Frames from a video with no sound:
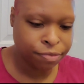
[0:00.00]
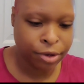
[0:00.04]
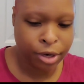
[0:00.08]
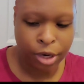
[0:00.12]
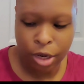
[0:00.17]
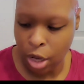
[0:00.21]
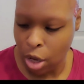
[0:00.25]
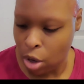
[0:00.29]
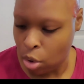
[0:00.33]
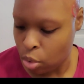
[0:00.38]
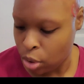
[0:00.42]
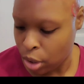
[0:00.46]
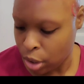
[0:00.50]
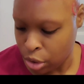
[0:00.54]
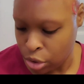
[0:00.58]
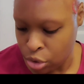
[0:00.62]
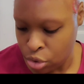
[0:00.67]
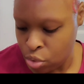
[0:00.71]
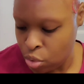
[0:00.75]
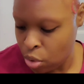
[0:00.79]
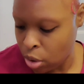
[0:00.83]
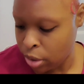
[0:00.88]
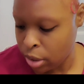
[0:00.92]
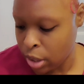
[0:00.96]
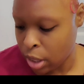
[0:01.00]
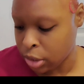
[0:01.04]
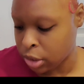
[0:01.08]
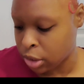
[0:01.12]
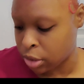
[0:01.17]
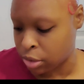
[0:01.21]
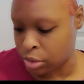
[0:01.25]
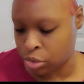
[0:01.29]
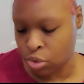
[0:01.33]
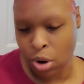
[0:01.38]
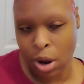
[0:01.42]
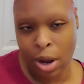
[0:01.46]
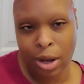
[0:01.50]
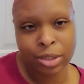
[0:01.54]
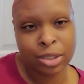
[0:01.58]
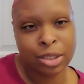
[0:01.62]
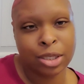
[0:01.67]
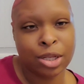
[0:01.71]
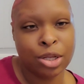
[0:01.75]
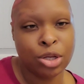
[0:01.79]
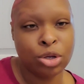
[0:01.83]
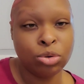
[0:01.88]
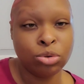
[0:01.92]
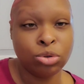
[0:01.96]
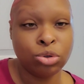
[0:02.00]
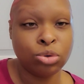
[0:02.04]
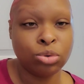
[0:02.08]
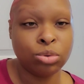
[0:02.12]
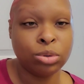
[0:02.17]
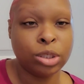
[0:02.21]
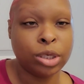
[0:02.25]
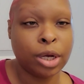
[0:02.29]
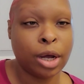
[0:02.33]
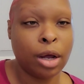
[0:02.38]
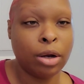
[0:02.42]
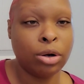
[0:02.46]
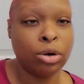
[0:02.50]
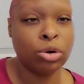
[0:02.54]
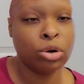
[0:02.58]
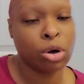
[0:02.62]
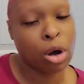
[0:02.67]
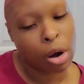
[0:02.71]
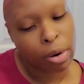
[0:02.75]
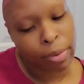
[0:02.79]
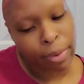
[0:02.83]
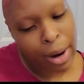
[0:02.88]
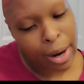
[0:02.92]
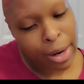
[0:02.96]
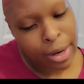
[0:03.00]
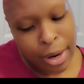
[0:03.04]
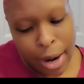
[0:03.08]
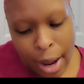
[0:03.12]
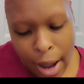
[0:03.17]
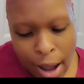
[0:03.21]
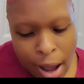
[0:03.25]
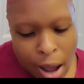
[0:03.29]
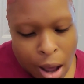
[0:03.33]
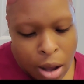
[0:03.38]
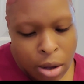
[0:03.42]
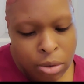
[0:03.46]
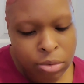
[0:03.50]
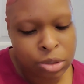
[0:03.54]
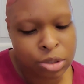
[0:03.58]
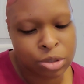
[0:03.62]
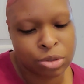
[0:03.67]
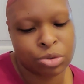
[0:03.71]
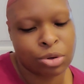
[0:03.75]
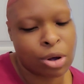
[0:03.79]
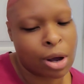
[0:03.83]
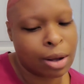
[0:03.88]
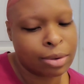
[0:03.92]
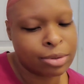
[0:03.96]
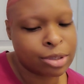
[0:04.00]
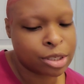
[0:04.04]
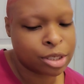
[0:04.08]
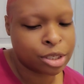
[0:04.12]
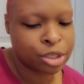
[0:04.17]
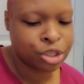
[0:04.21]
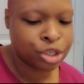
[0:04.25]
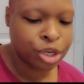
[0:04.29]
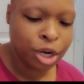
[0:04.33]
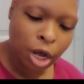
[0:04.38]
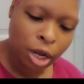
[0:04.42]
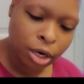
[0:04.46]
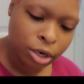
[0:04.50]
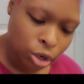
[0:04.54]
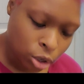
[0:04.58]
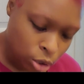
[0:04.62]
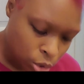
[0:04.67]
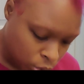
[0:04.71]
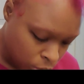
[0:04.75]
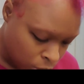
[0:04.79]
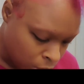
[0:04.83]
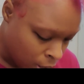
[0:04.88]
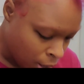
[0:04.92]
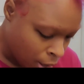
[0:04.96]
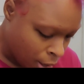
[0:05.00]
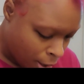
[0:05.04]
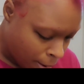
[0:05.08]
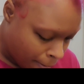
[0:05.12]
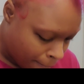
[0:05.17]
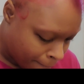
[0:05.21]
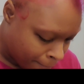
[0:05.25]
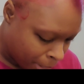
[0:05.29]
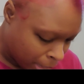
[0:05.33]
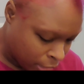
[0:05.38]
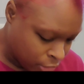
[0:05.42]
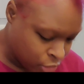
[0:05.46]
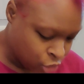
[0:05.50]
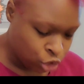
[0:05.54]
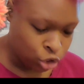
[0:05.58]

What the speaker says: video and you are not subscribed to the YouTube channel, go right now. Subscribe to the channel. Make